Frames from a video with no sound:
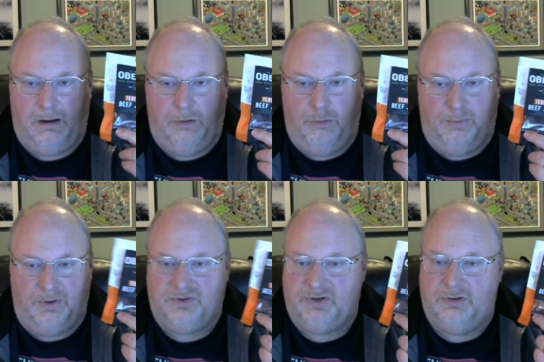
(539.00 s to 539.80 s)

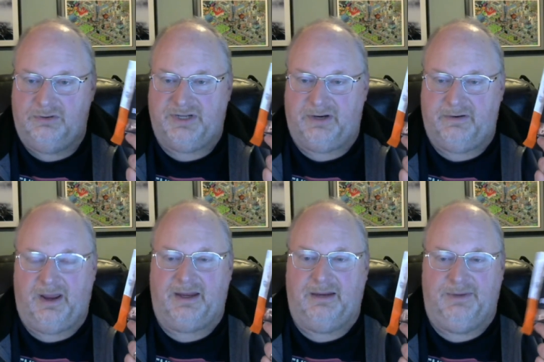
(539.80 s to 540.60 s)
Oberto
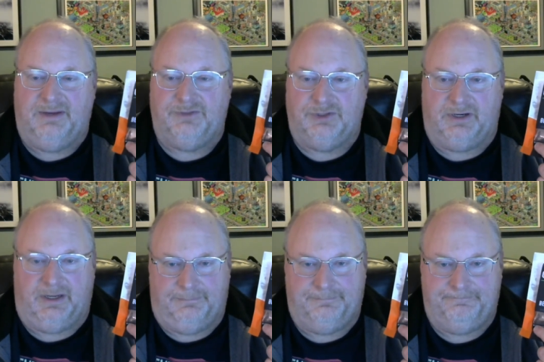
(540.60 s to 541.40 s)
teriyaki beef
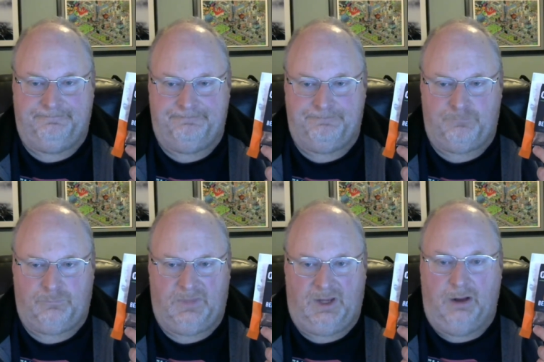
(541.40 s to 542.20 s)
jerky
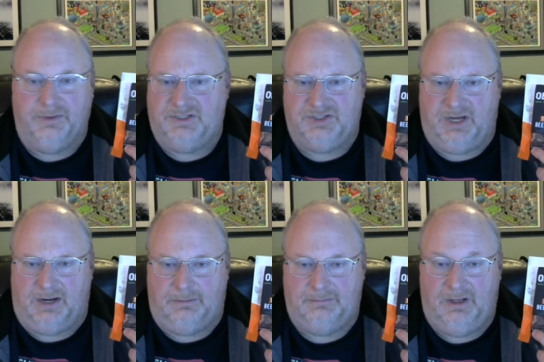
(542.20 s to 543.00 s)
on this channel.